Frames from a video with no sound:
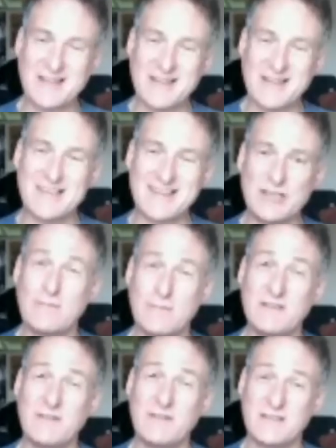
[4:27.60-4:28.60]

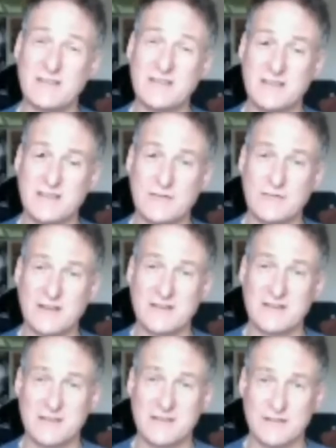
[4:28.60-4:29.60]
Sophia had 6 new
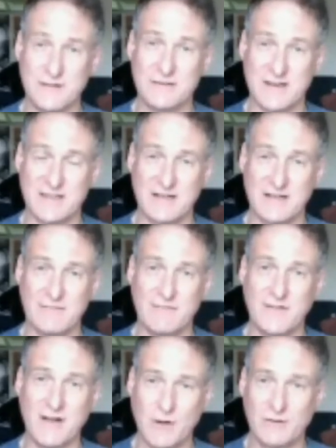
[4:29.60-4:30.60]
visitors to the drinks
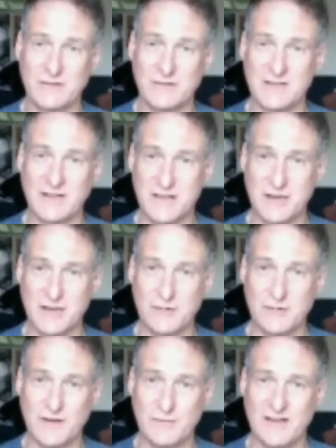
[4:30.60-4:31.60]
this week, so very
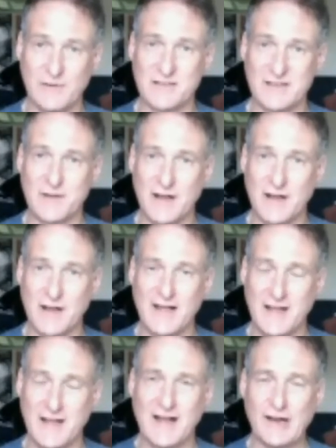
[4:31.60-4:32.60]
well done to you.
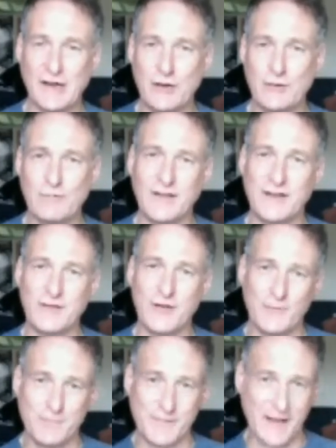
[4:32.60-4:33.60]
It's a bit of
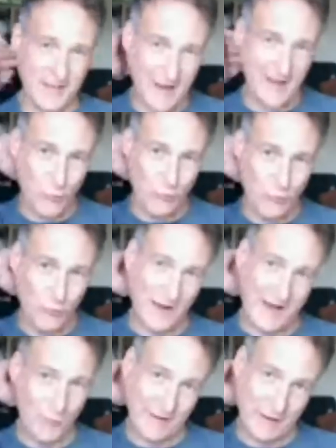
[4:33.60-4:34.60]
a lonely job
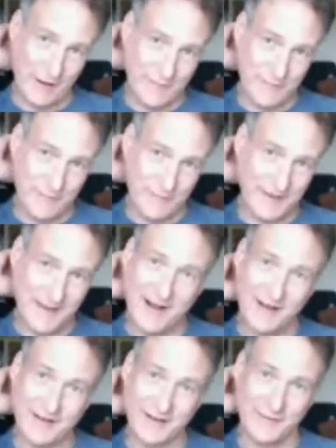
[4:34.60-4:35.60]
down there, all the
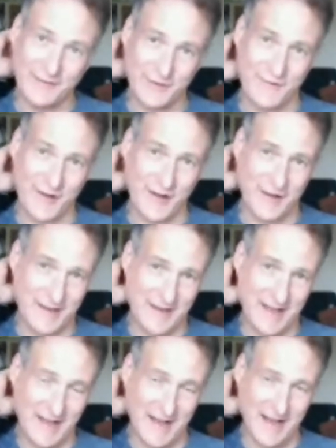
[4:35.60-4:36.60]
way over in
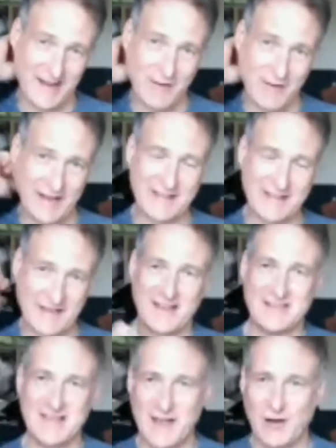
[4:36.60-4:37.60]
Cardiff on your own.
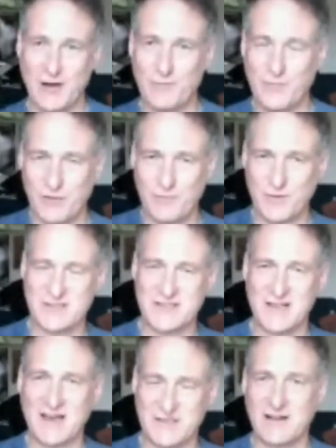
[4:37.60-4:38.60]
I know I get down there
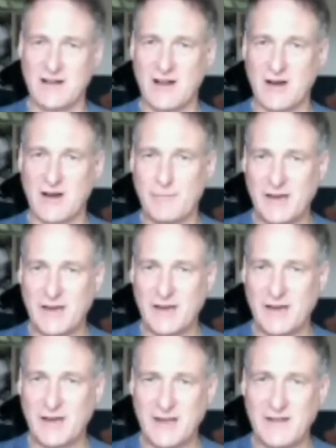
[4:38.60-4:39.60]
to help you, but
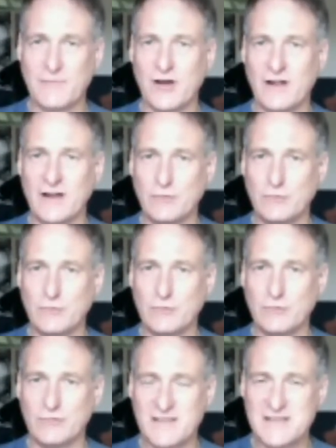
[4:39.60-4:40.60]
and I
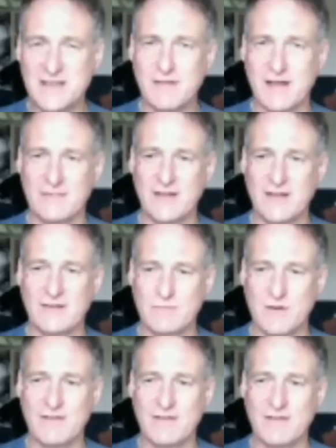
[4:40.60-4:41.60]
believe we've got a little growing
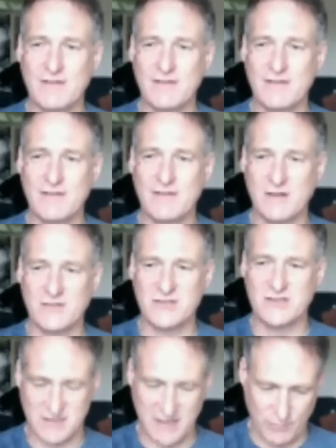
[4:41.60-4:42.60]
team down there as well
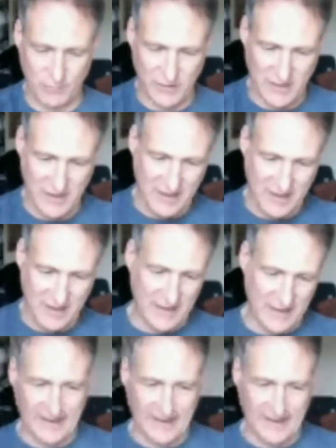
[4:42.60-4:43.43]
that's going to help